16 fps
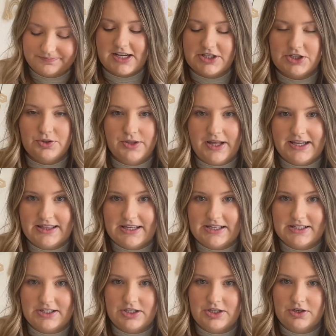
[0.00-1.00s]
I do like
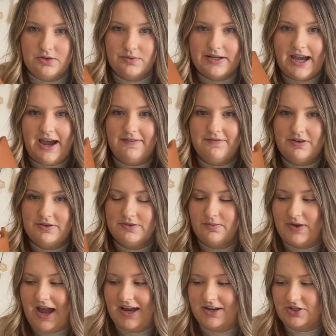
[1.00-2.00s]
these too. We
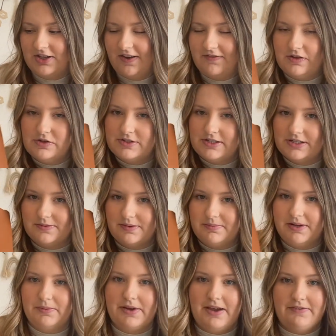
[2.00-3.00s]
actually haven't used this one,
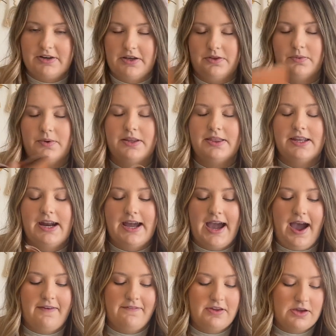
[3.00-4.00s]
but we have another one that I
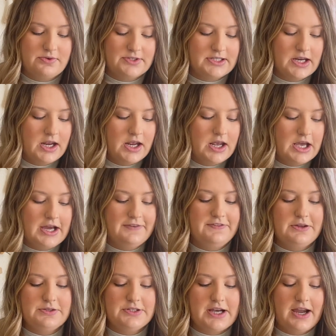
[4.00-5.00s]
have used a
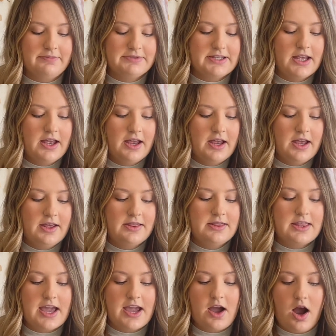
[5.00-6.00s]
few times.
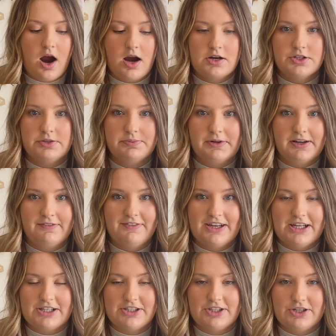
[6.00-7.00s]
They are super
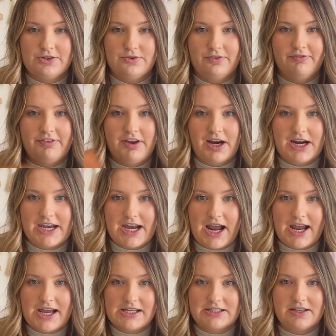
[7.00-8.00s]
convenient too, very
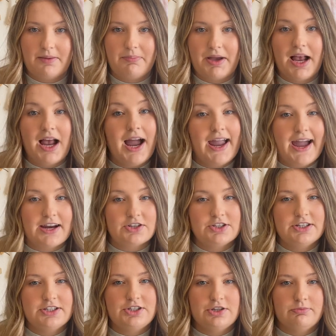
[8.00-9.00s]
nice, but I
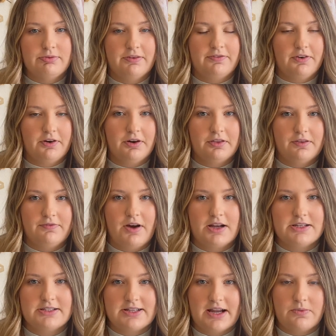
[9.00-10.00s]
actually do prefer the Fawn
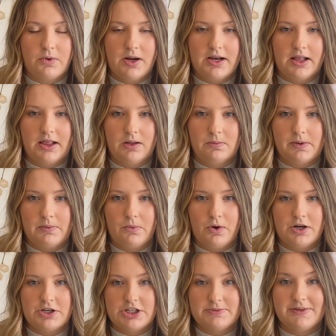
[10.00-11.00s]
Design one a little bit
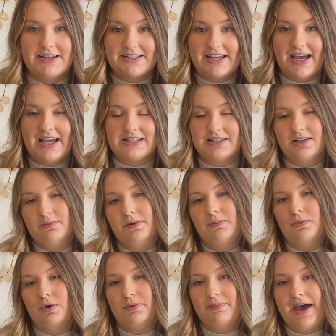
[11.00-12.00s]
more just because it has a little bit
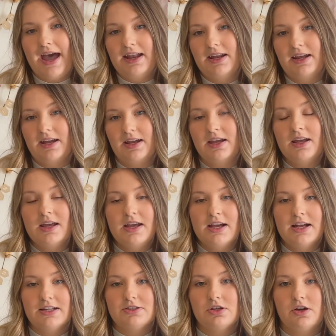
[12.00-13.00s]
more padding.
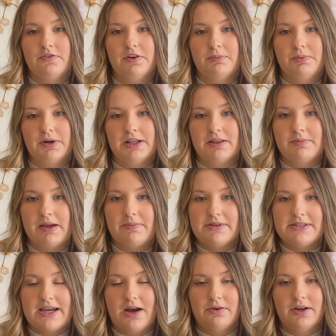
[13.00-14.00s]
And so if you're putting the baby
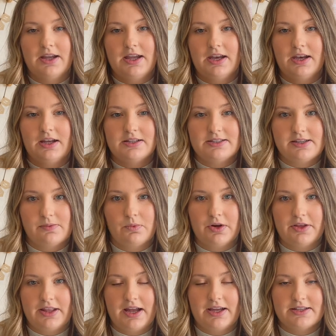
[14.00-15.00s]
down in
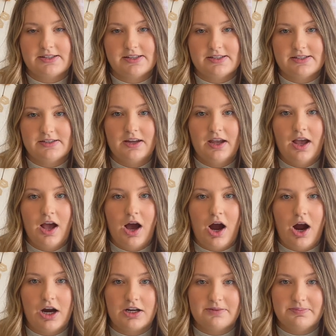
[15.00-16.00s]
somewhere that is a
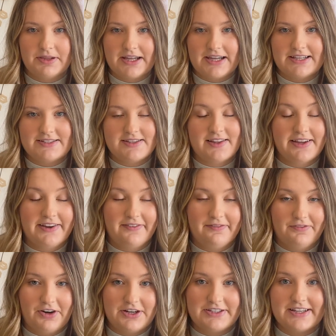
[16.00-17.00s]
hard place, like
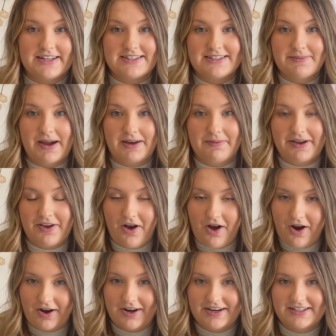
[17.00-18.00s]
for instance the back of my
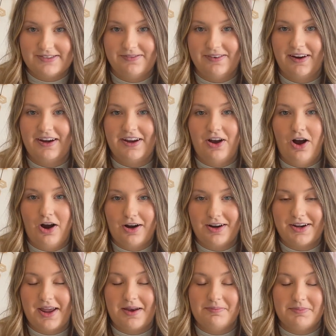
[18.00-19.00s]
car is very
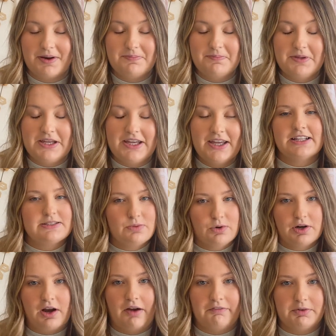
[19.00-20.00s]
hard and bumpy, it's
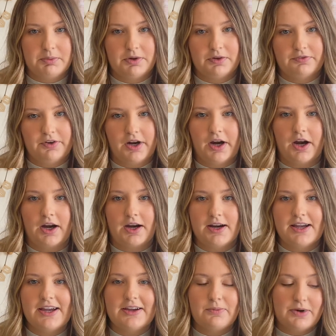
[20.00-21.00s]
more comfortable for her
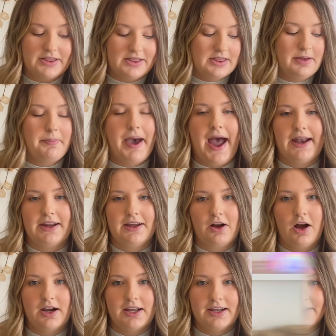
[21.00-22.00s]
with the padding
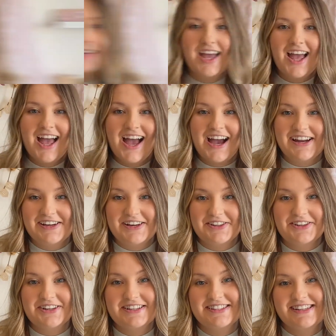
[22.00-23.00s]
on it.
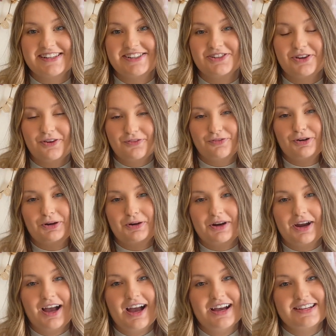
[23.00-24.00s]
Another essential
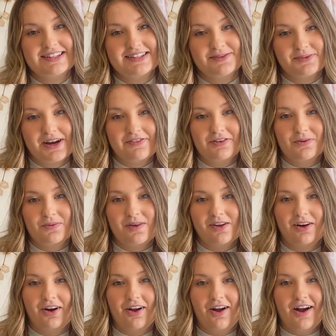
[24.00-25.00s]
for us whenever we
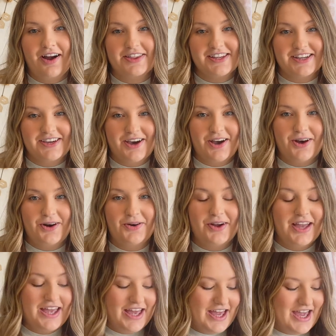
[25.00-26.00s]
are on the go
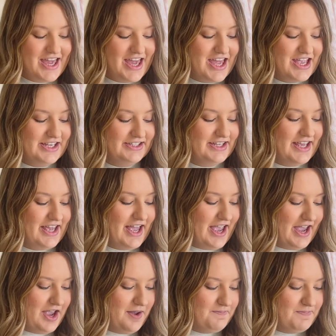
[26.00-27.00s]
is
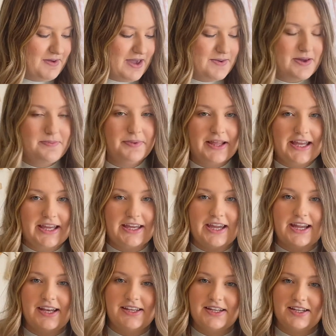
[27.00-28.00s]
a baby
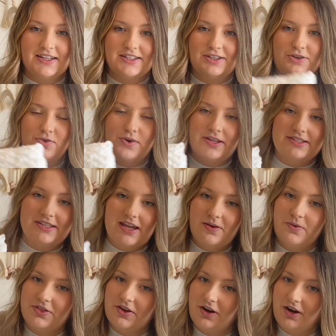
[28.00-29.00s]
blanket to take
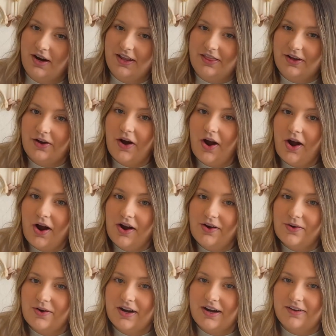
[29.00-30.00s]
with her in the car,
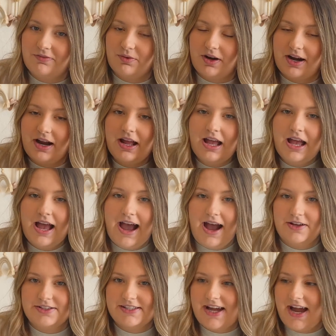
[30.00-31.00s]
or if we're
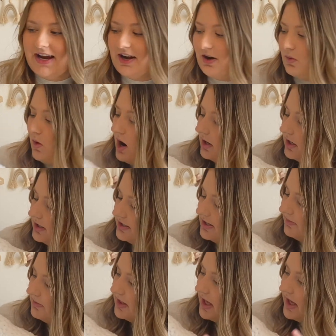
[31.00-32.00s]
outside on a walk or
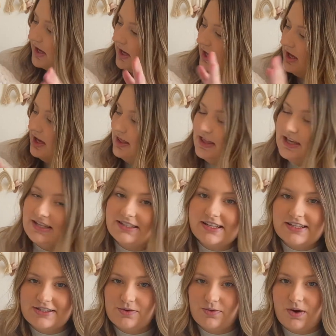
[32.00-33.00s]
something. This
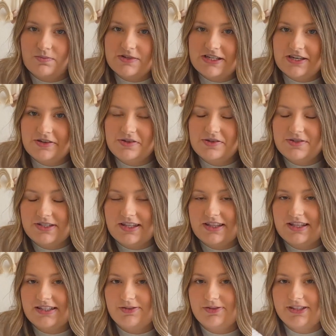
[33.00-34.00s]
is the one we use.
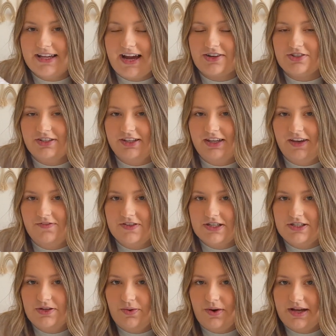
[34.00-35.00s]
This was actually
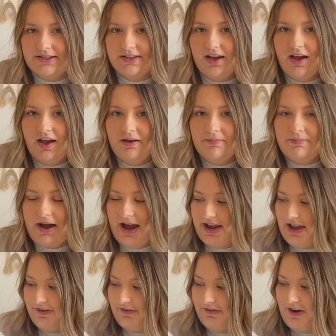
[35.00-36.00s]
gifted to us by
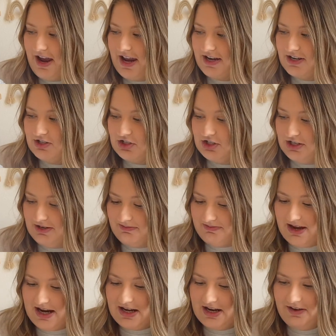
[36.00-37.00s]
a friend. She
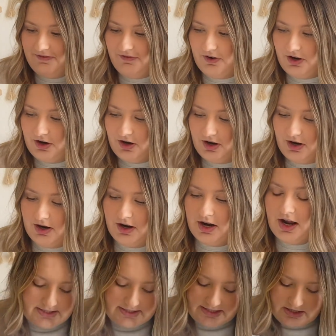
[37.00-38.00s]
made it for her.
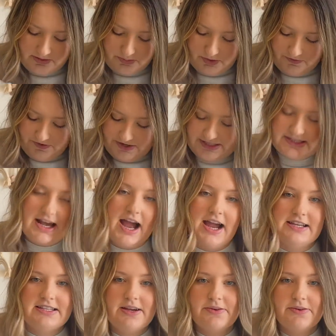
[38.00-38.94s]
It's like the perfect size.